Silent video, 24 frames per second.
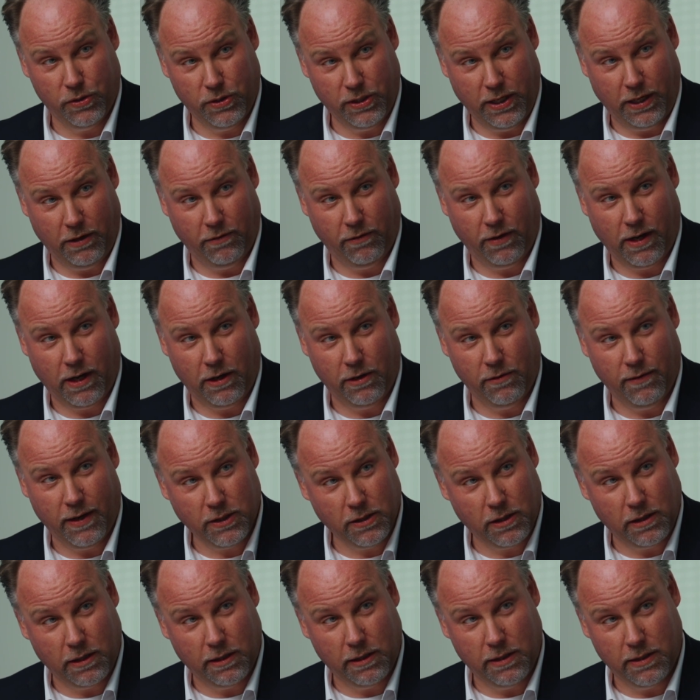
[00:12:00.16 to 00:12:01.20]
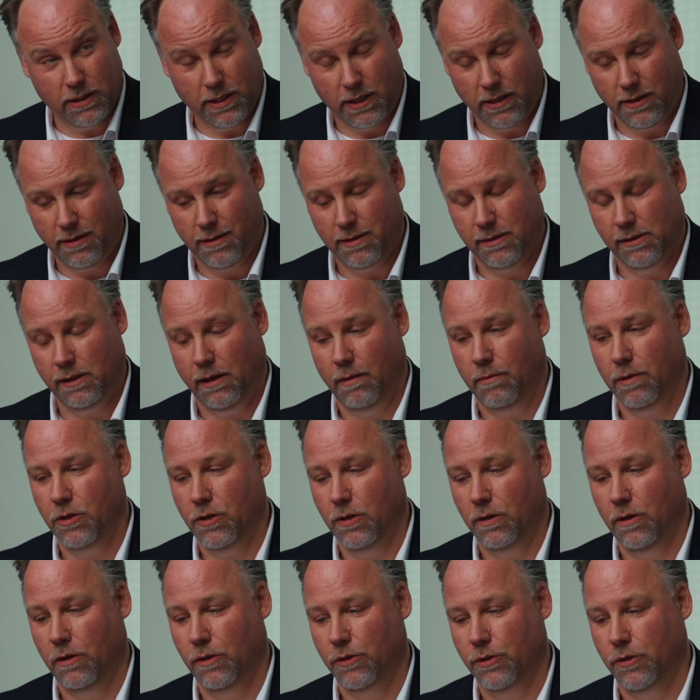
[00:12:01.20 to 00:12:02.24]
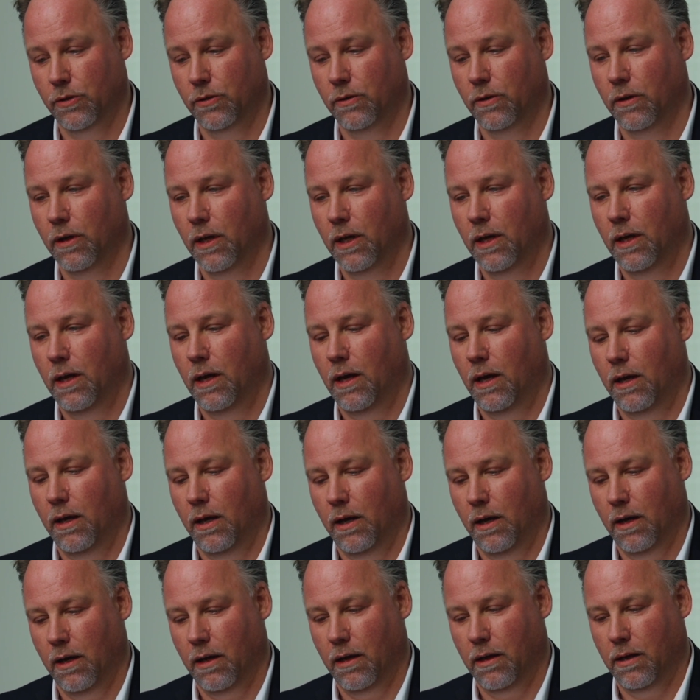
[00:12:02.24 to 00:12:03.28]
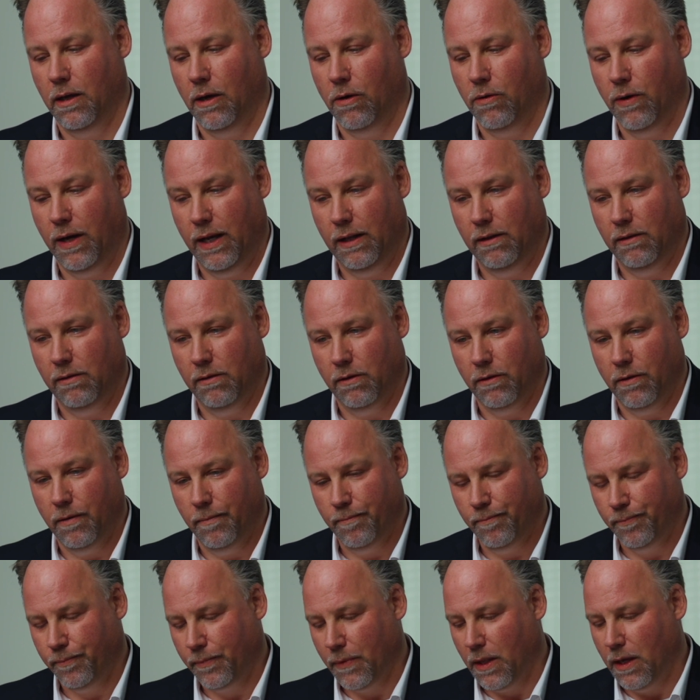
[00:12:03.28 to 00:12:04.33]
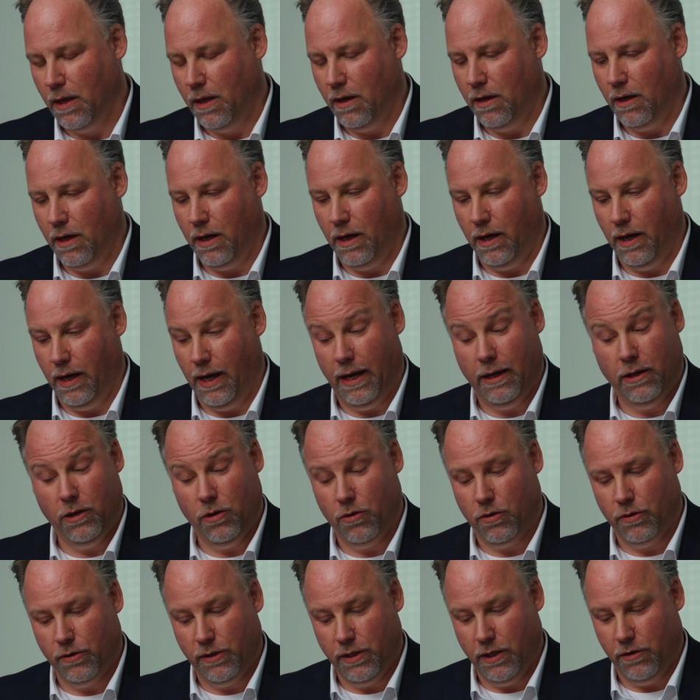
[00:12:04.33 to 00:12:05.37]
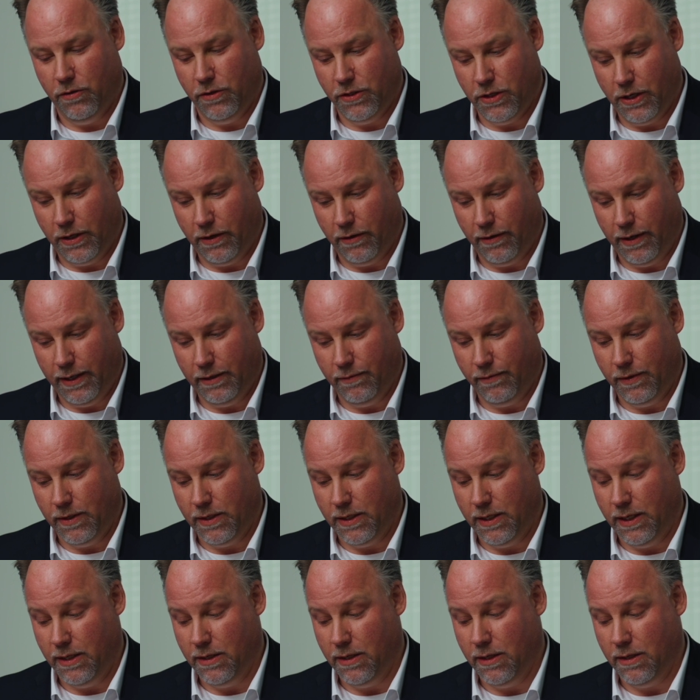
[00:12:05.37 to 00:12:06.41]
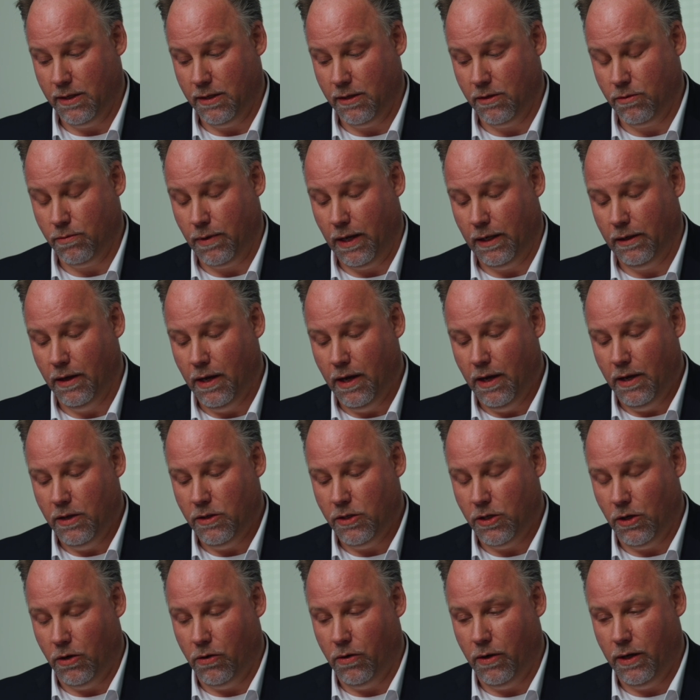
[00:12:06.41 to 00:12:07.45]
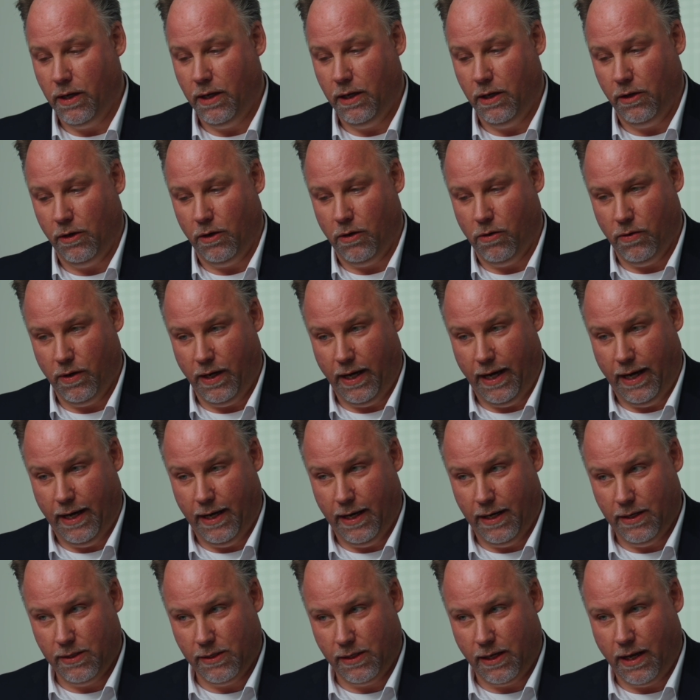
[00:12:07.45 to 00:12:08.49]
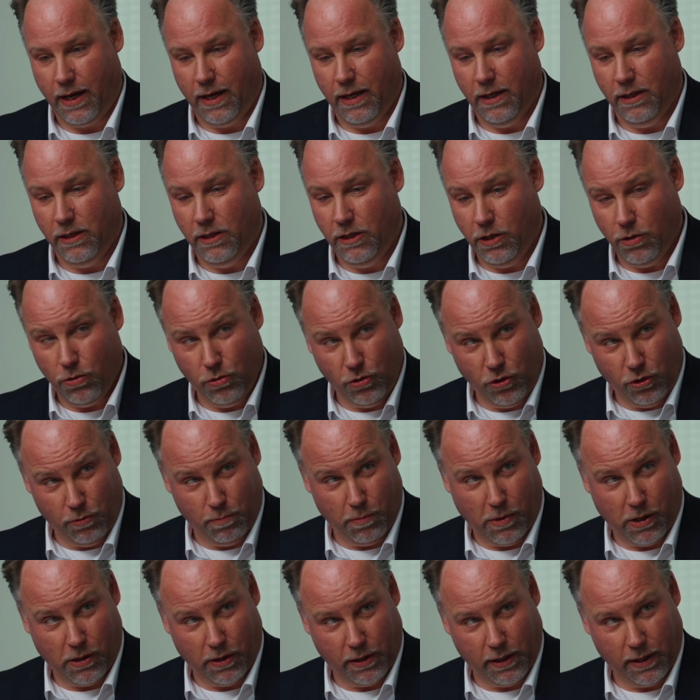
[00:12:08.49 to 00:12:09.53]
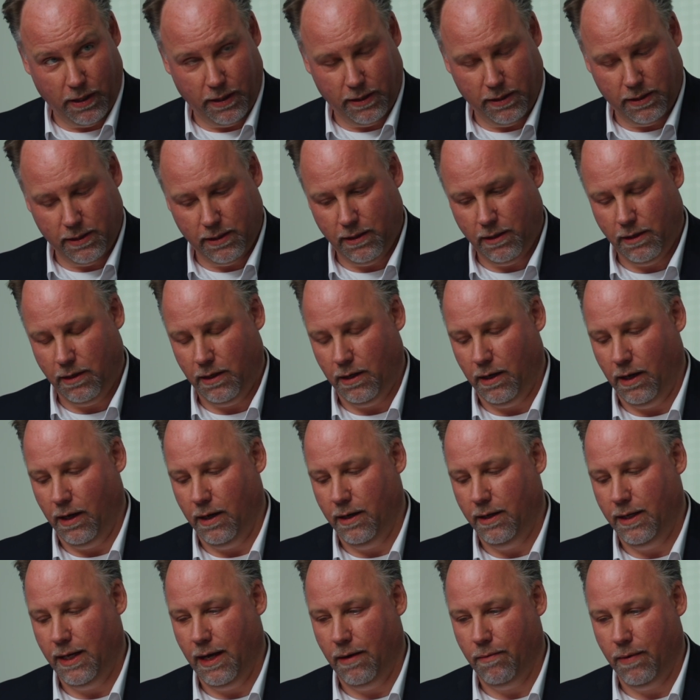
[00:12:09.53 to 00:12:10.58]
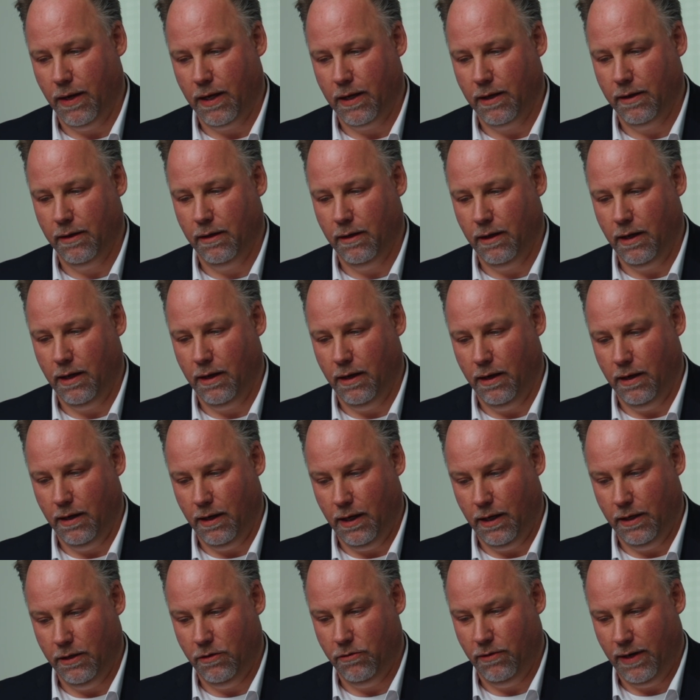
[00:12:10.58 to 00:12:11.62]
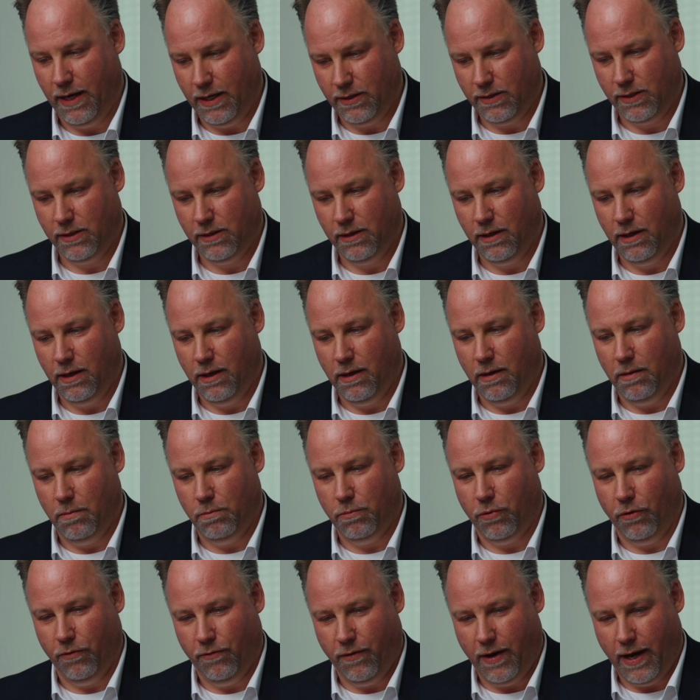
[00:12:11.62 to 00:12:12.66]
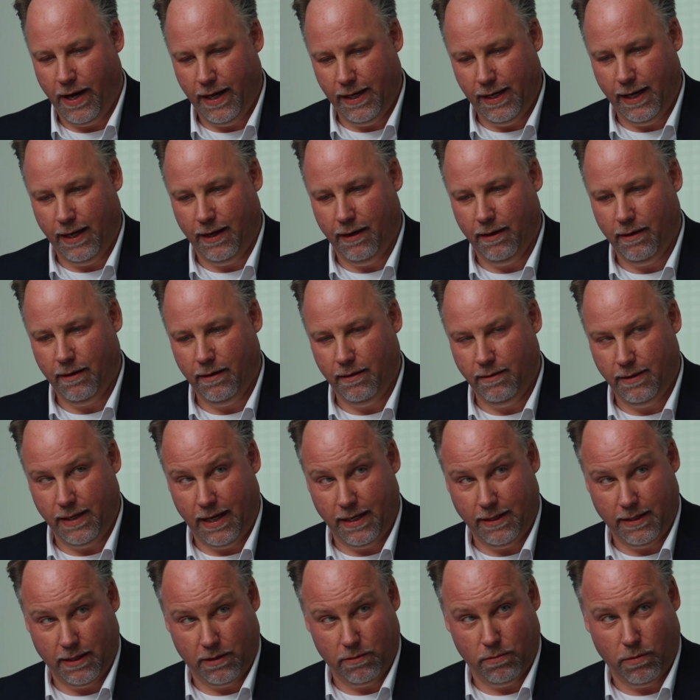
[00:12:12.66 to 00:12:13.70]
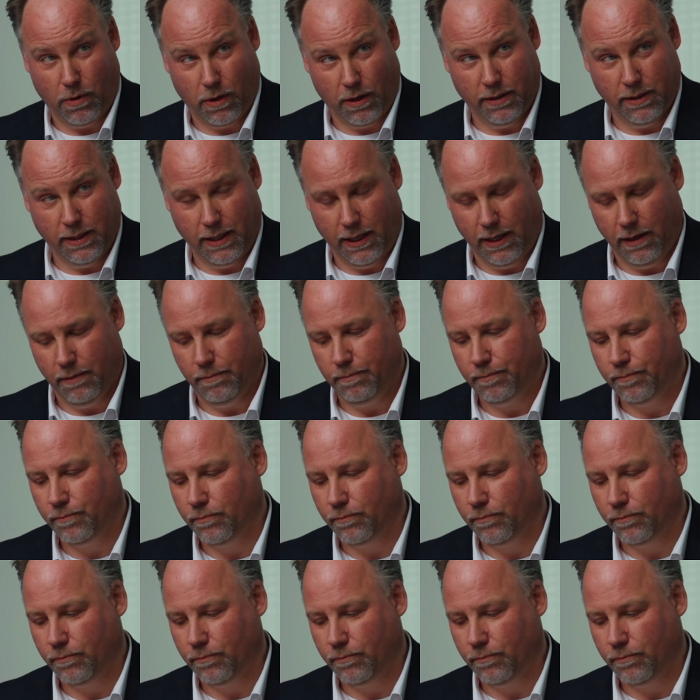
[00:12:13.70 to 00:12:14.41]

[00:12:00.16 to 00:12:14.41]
set of cardiovascular diseases that we should also go into. And neurodegenerative diseases as well. So, you know, it is a huge market that we can address providing data quality